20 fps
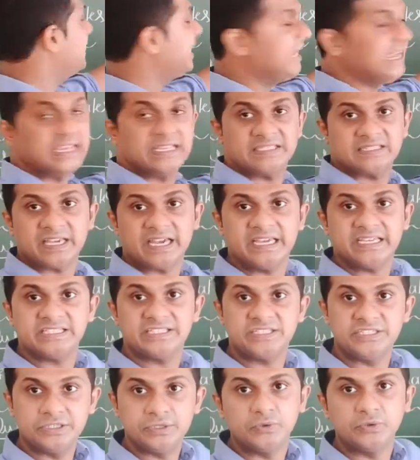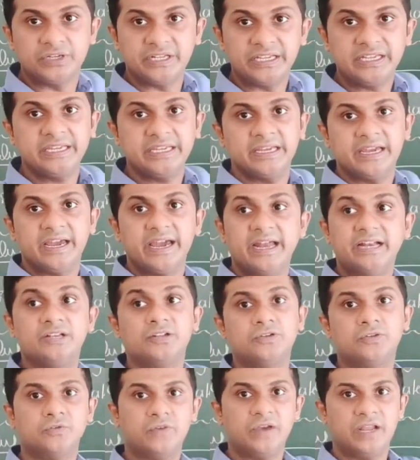excise duty at
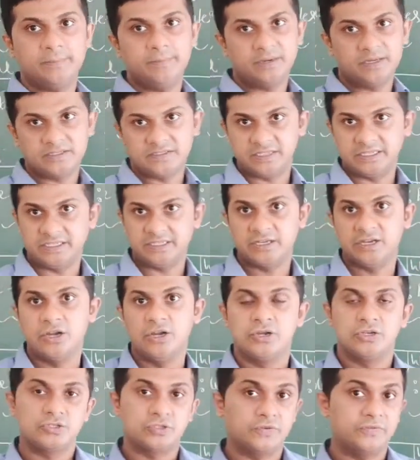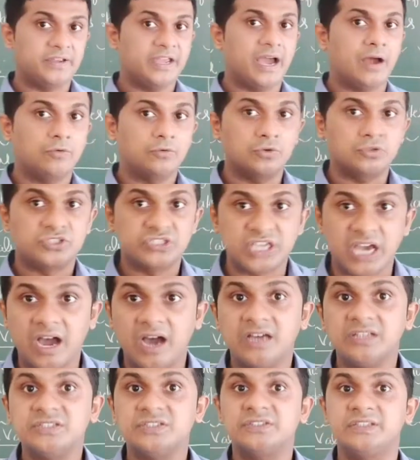12%. So we have to
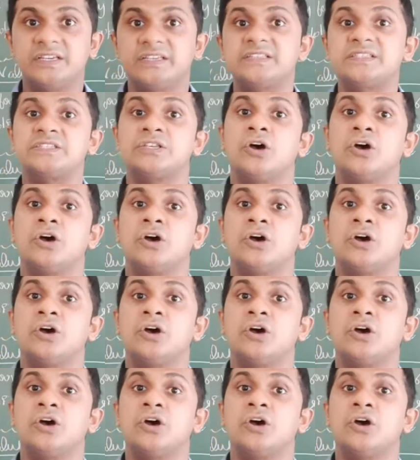charge this